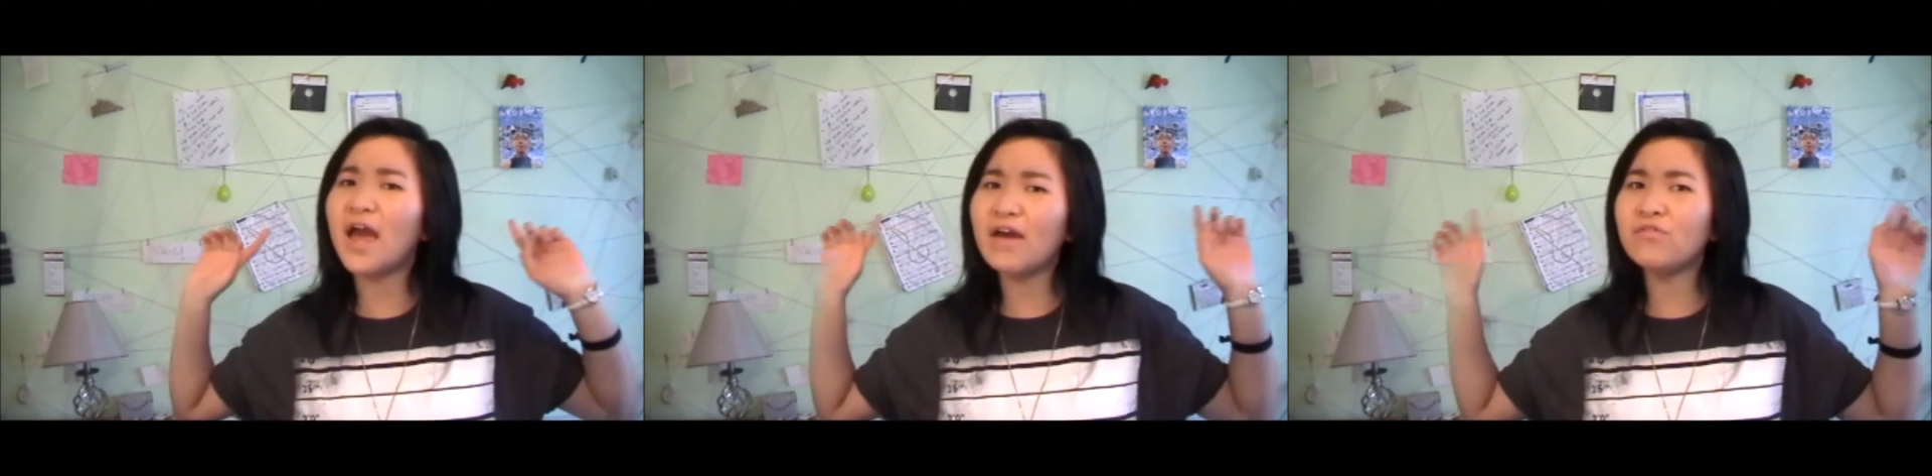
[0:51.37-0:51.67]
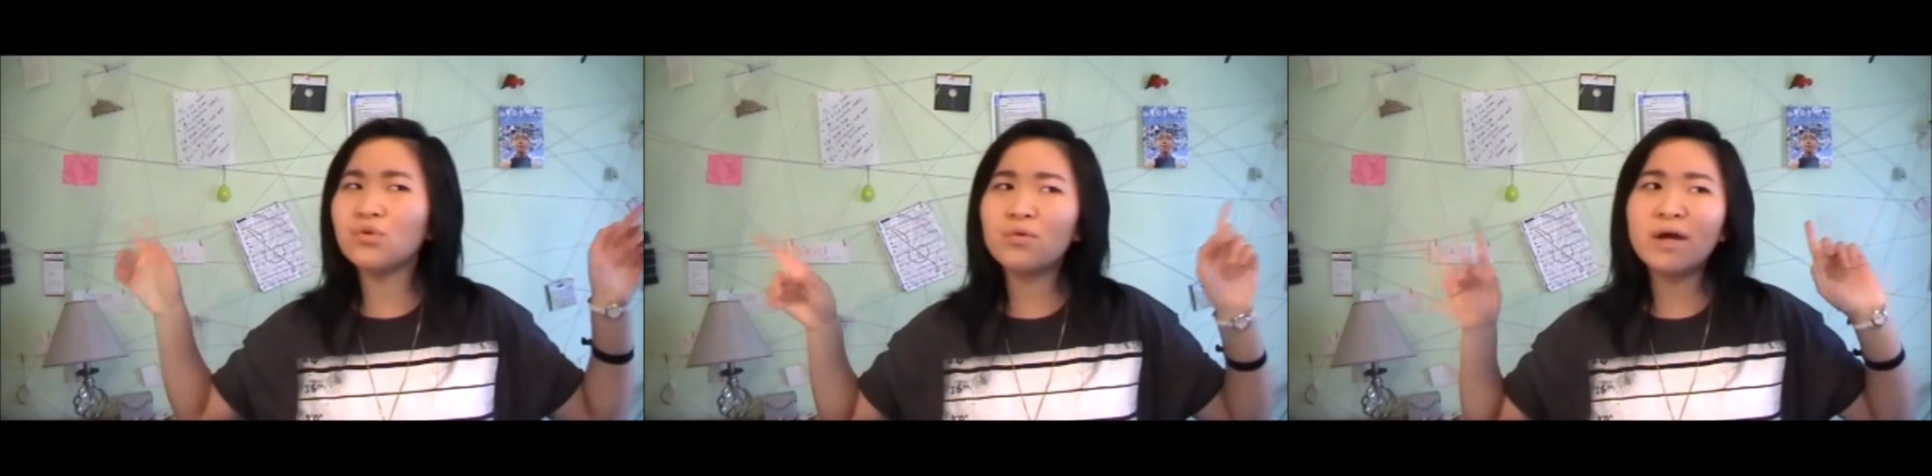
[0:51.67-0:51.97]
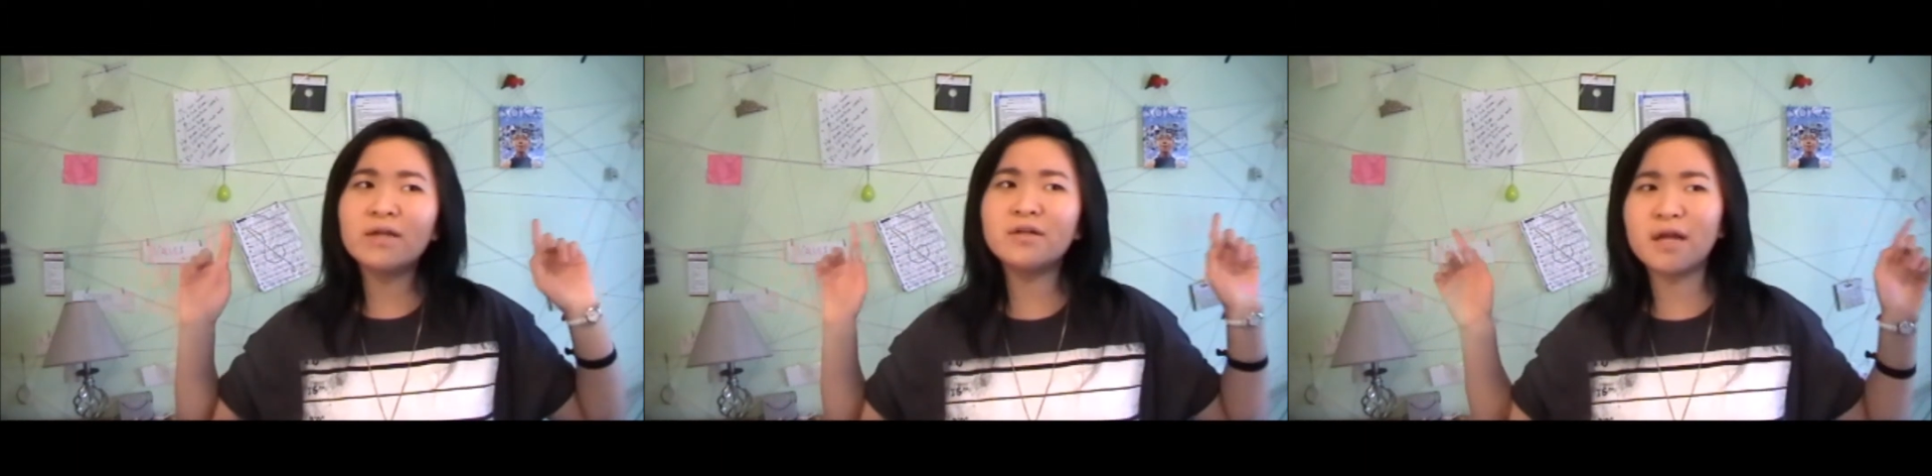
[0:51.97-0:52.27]

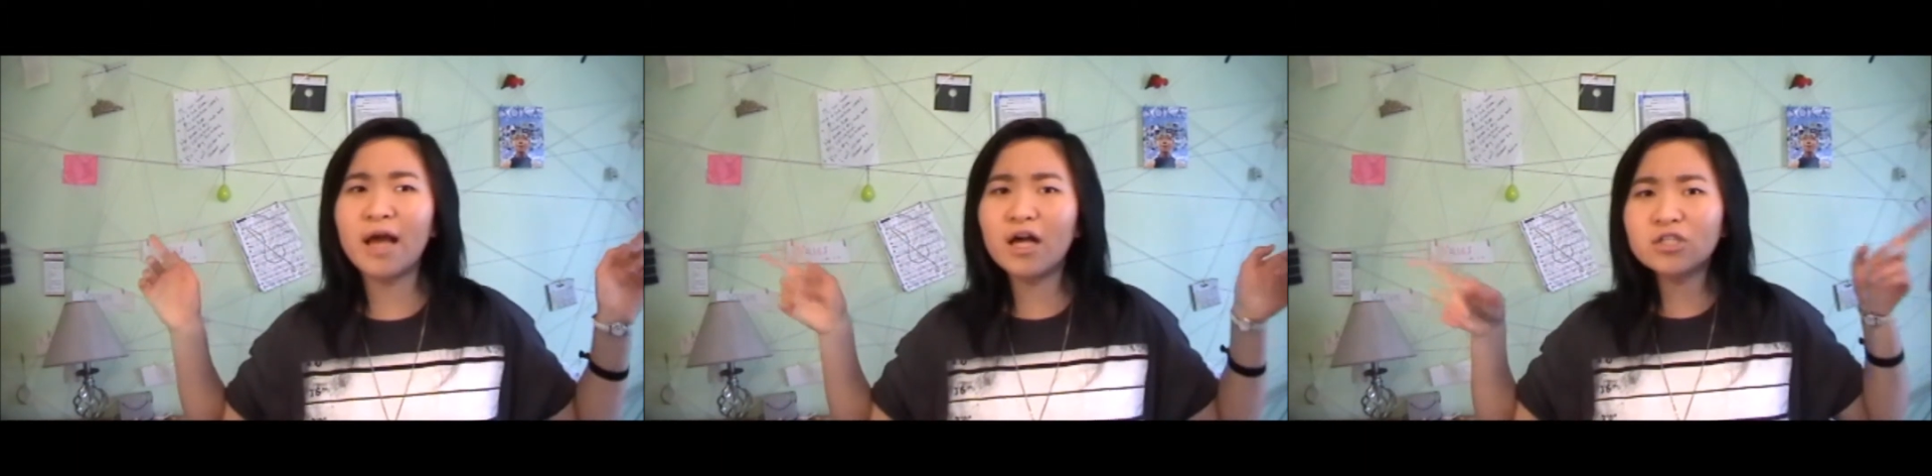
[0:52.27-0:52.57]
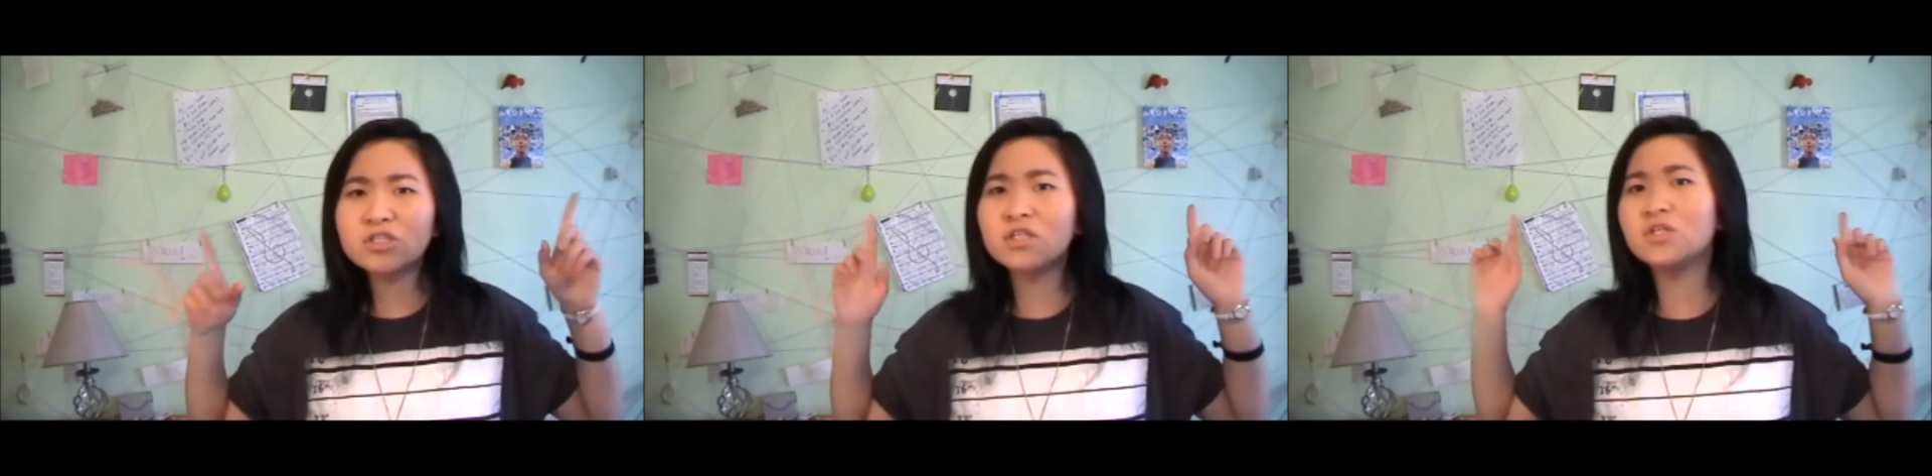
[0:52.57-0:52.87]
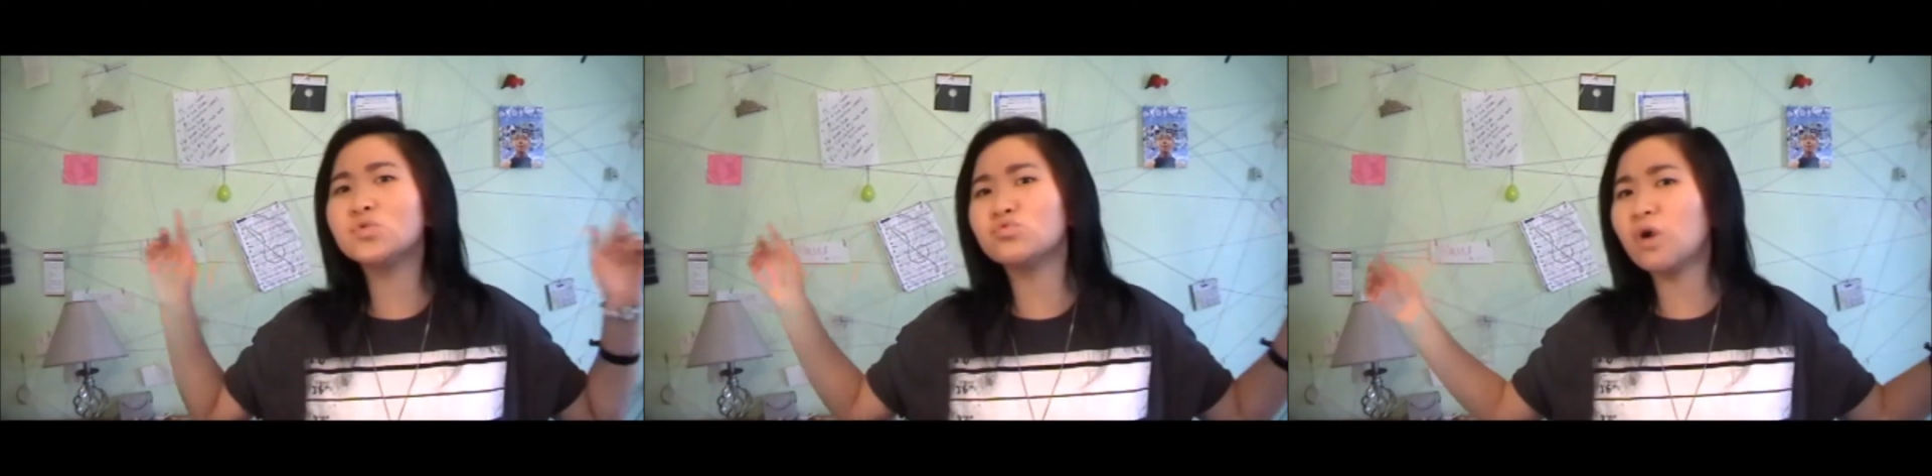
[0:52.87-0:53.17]
everyone else
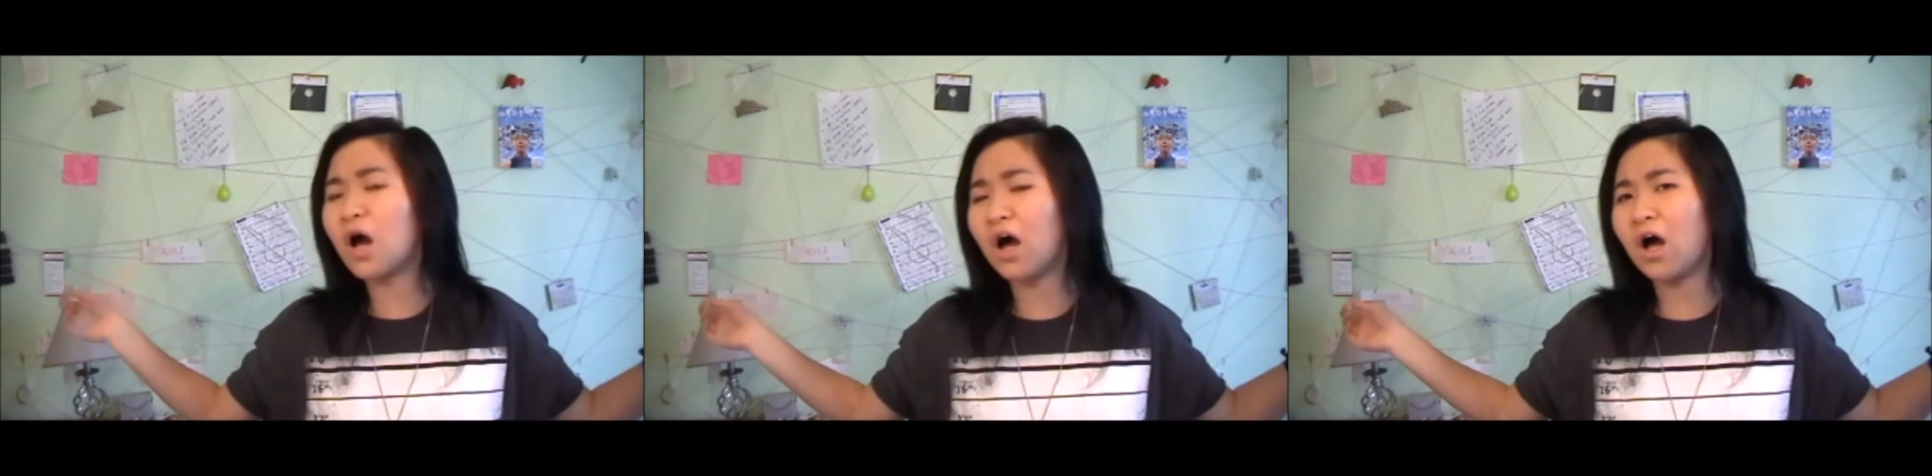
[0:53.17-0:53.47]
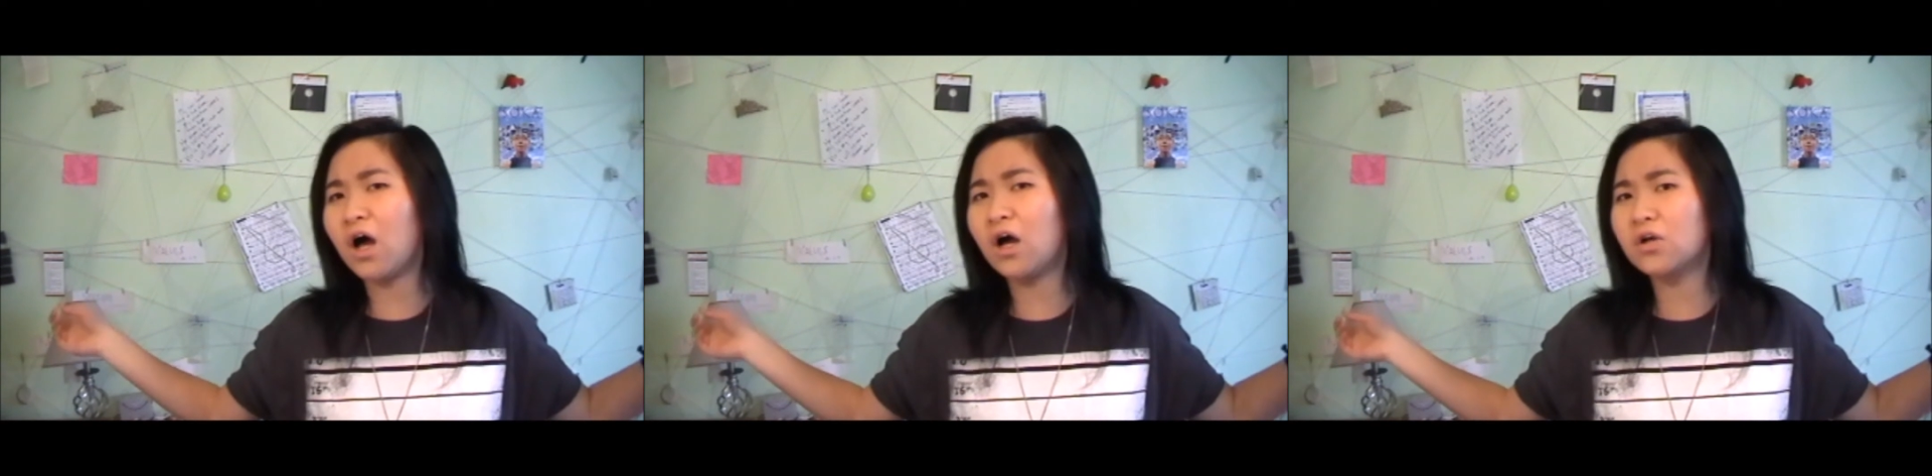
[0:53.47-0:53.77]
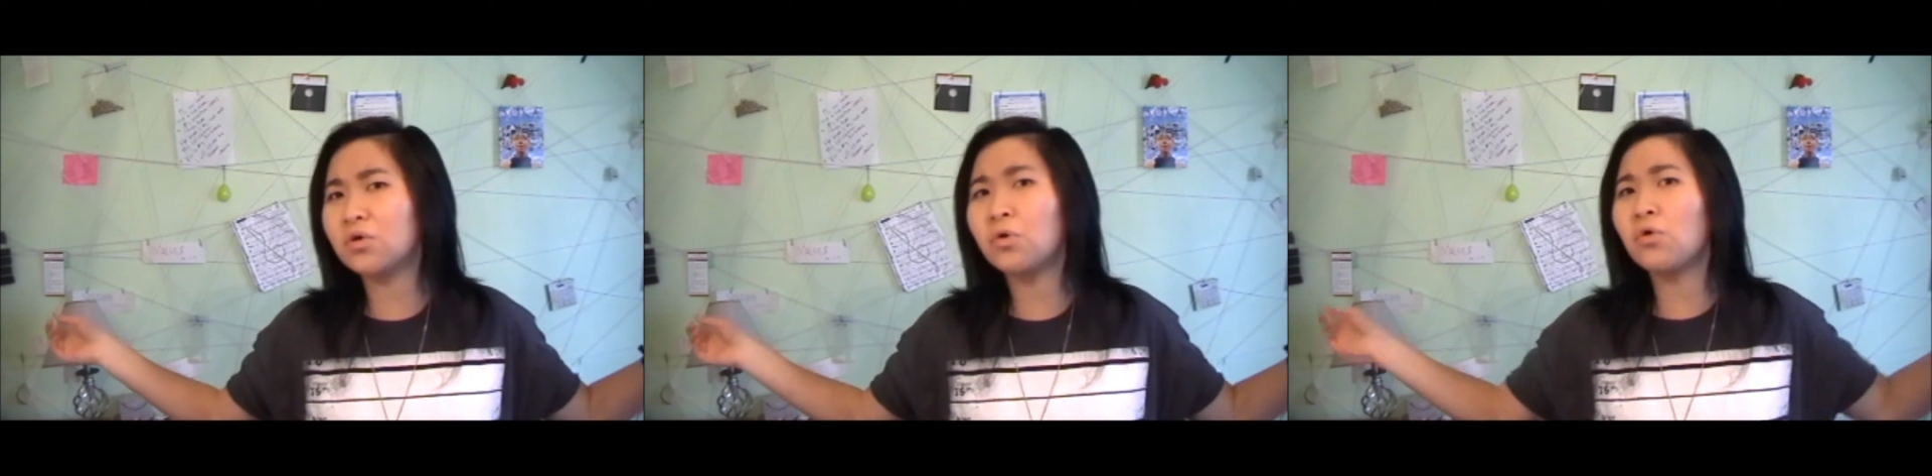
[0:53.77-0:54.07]
is
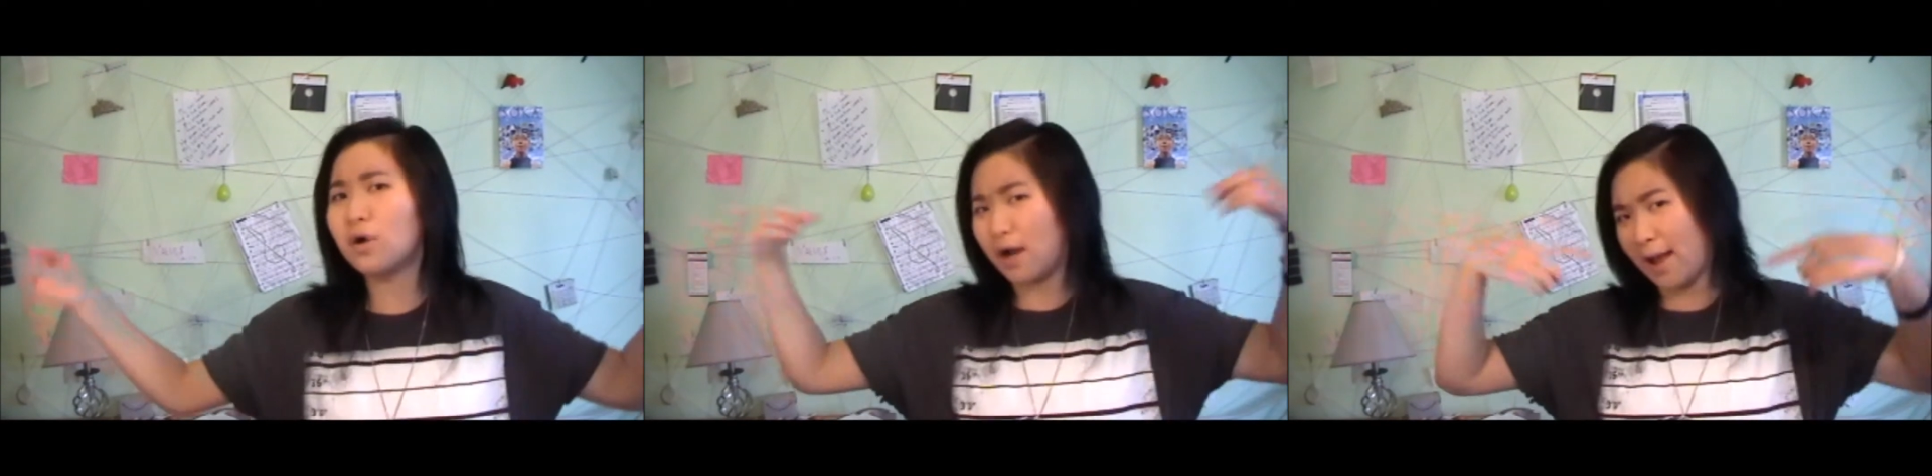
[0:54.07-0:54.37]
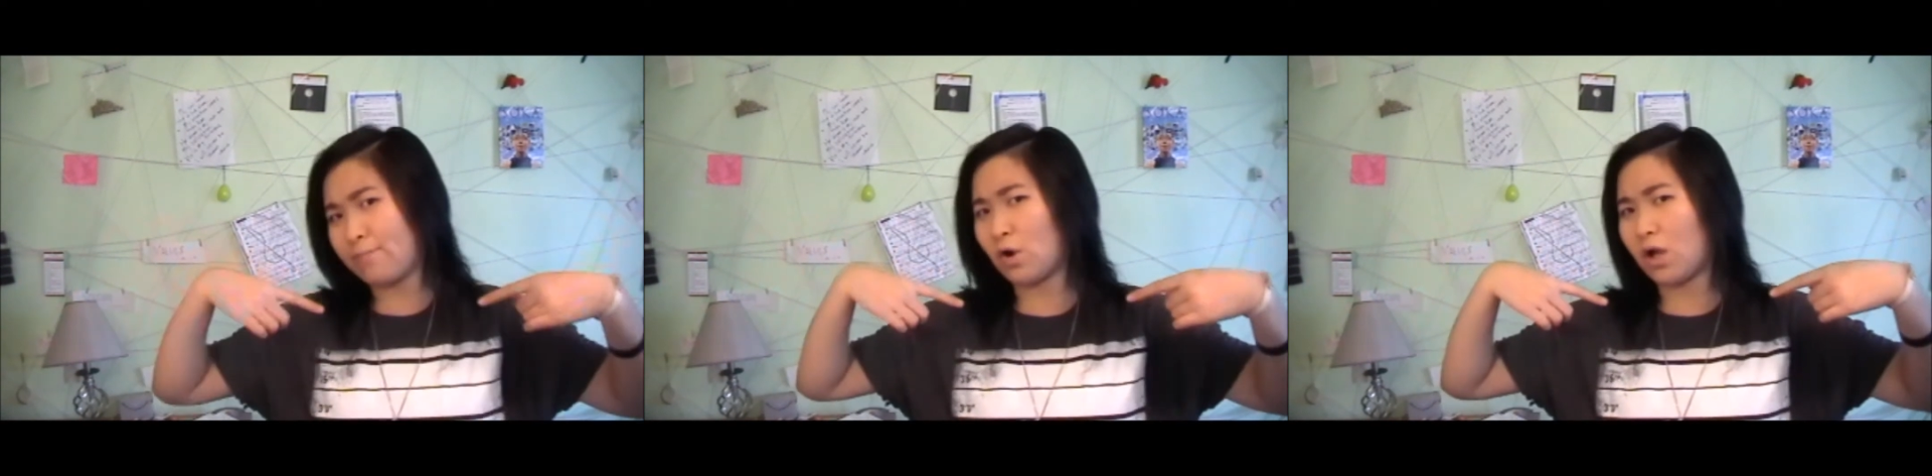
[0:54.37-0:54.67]
wrong or I'm